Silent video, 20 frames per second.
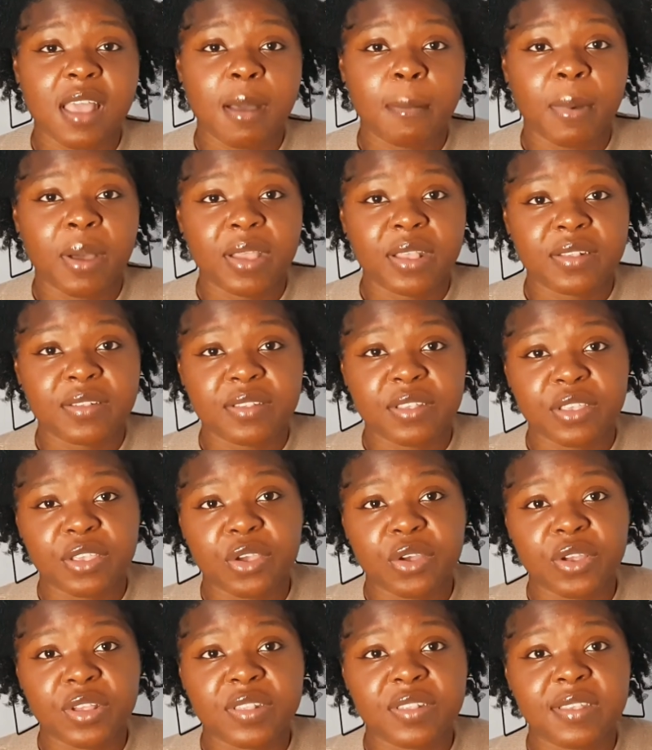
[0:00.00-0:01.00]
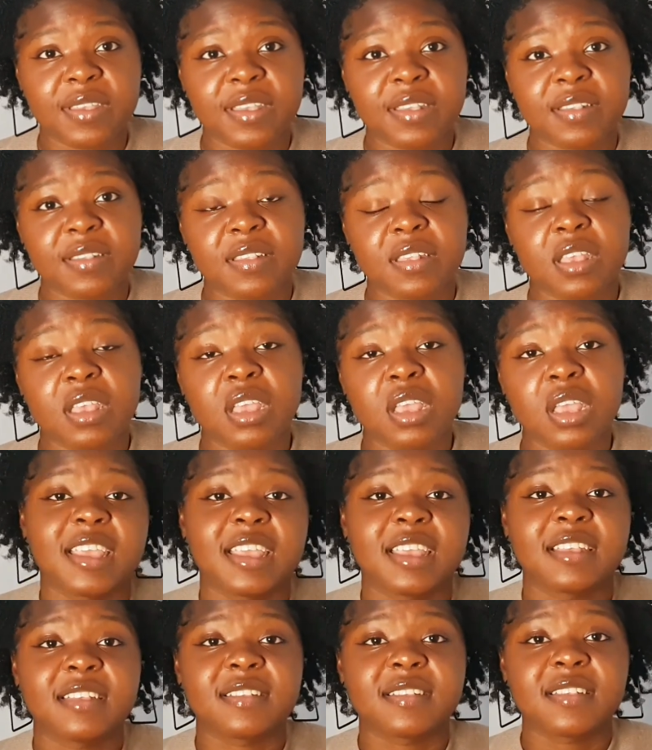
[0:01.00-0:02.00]
about insecurities
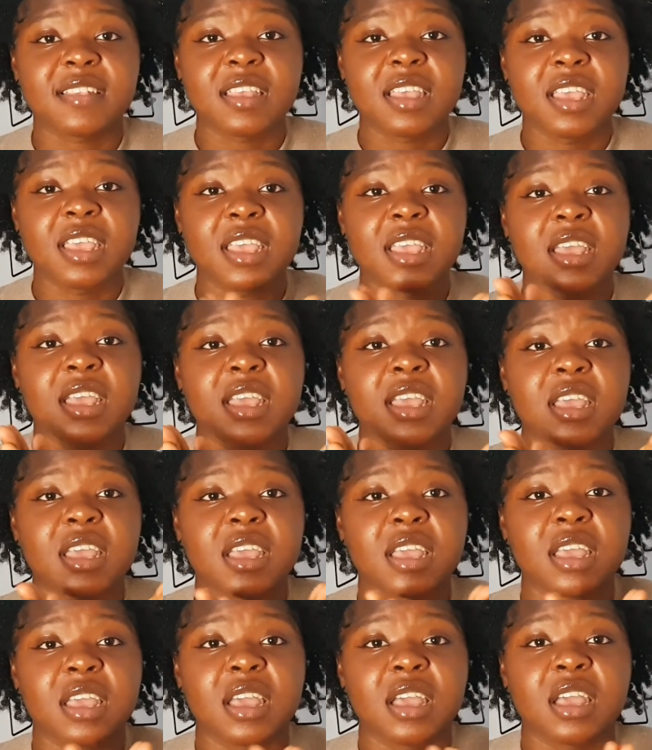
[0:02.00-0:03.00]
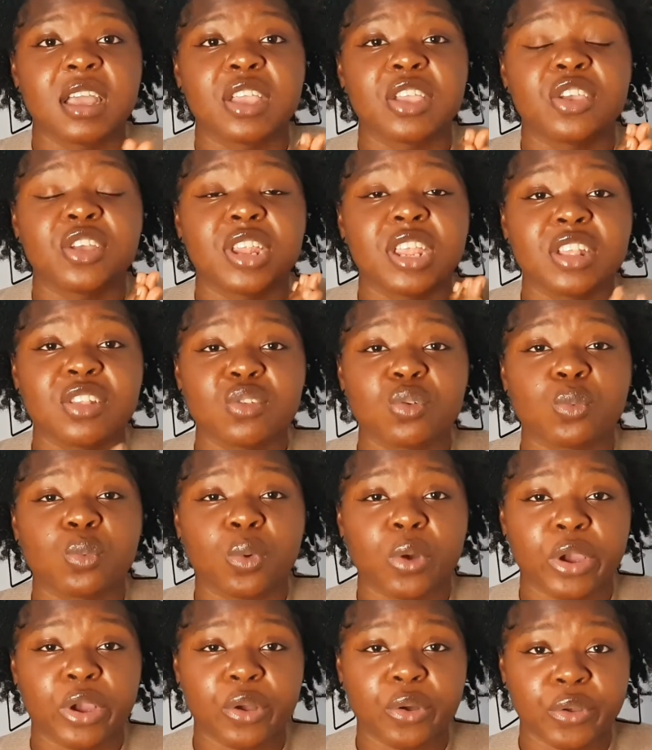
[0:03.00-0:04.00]
is you need to
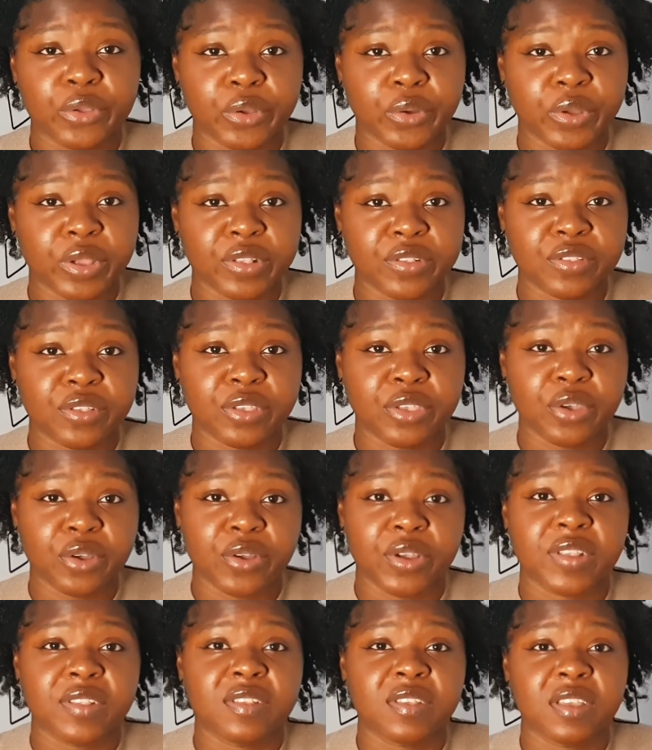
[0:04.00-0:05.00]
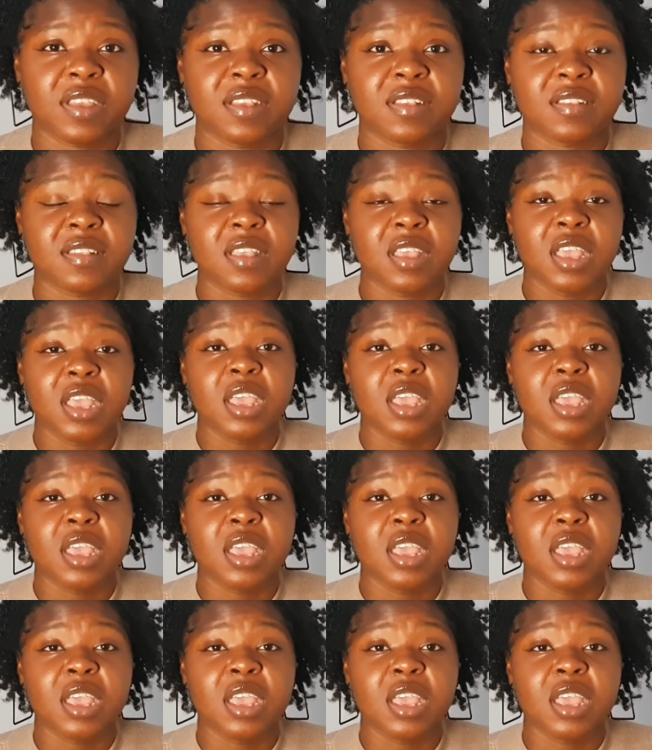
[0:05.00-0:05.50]
work on your insecurities.